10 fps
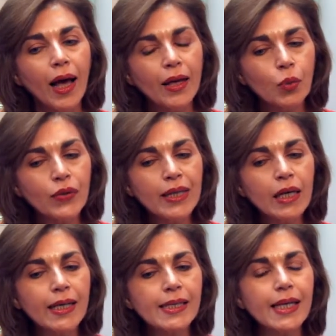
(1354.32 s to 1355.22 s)
And one
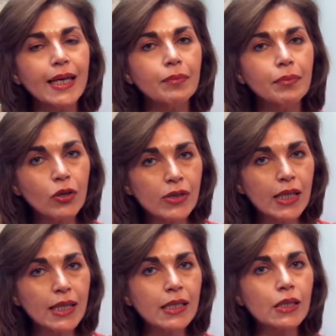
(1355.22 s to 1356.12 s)
thing I say, because
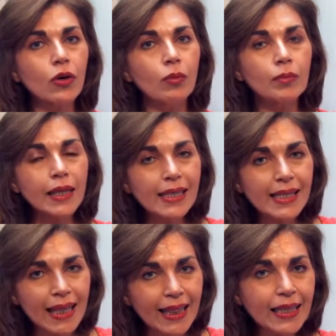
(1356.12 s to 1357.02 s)
silicium
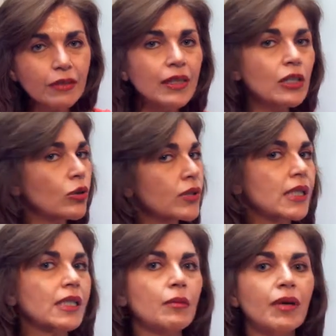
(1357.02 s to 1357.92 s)
is leaving your
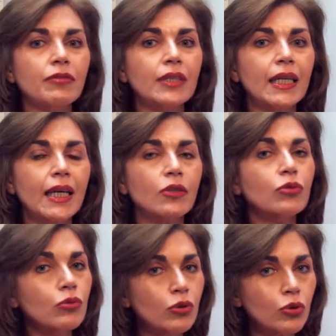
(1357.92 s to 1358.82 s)
system every day
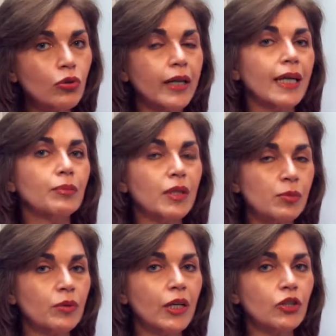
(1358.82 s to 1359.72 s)
through urine and
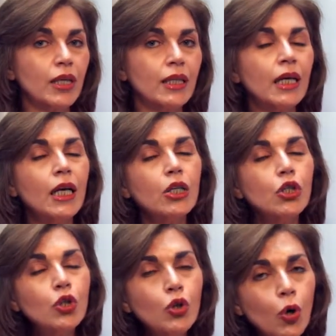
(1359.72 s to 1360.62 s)
perspiration,
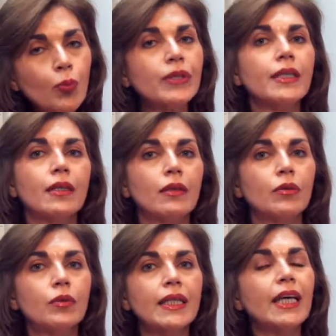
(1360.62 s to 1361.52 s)
nobody
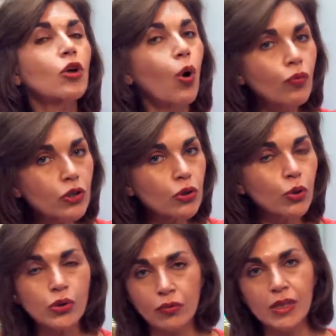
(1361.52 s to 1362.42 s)
will get
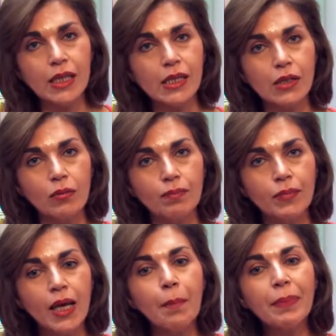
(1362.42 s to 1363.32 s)
overdose of silicium
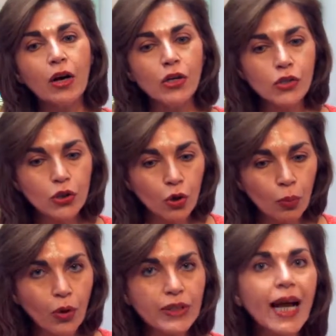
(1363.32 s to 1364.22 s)
because your
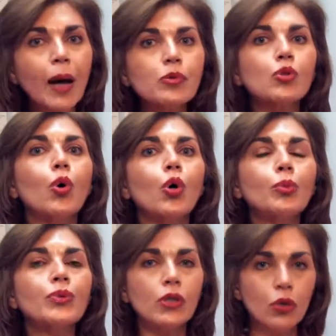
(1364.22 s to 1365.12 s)
body
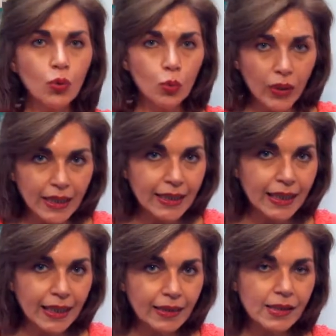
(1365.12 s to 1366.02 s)
absorbs what it
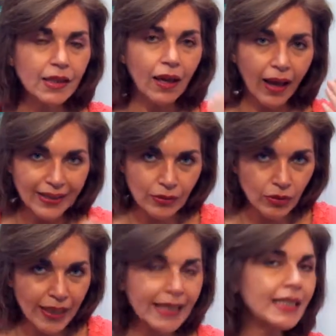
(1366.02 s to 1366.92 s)
needs and
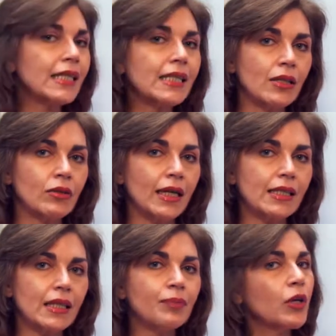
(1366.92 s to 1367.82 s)
releases the
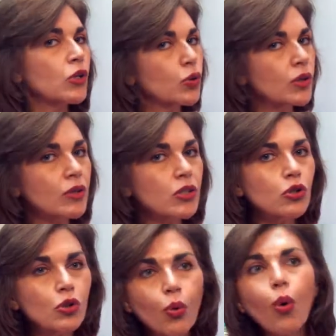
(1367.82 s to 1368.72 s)
rest. So there is
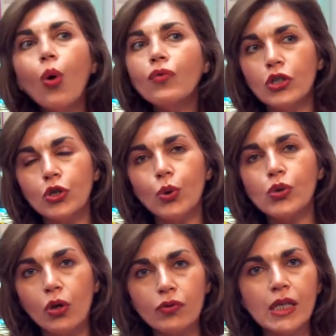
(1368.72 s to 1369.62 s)
no
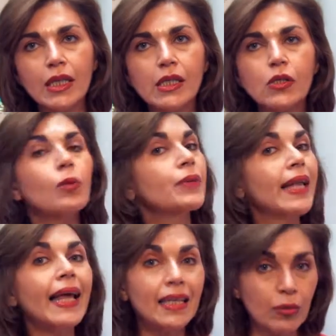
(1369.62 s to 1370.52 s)
overdose of silicium in
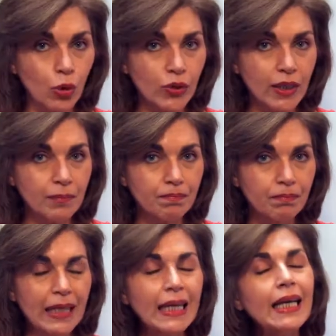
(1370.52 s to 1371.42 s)
anybody.
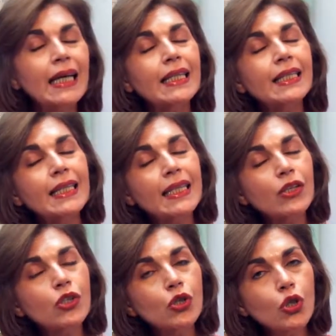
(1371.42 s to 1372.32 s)
There
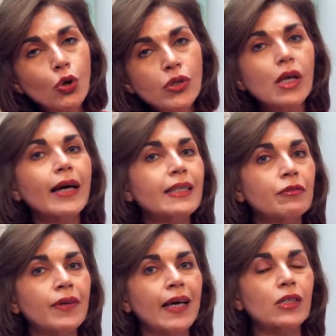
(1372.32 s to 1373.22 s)
is no side
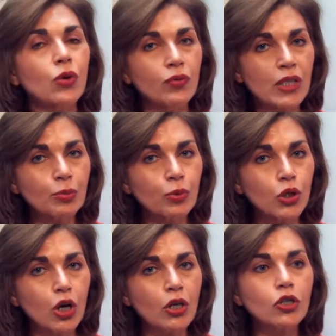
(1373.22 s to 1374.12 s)
effects of this
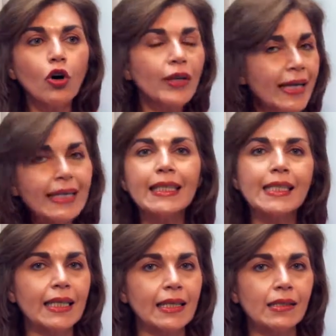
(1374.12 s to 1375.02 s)
product on any
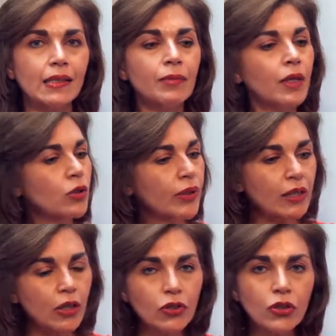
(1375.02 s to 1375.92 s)
disease. You
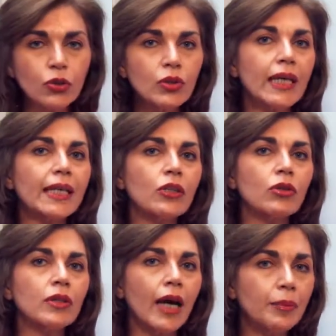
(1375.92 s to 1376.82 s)
can continue taking
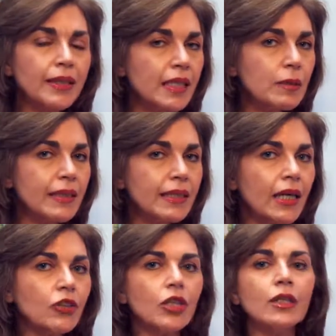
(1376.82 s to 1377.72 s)
your diabetes
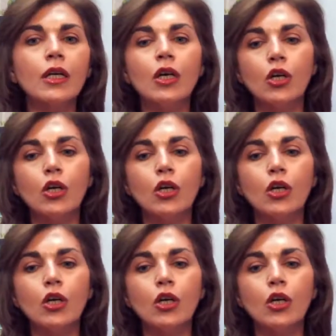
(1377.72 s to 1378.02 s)
medication,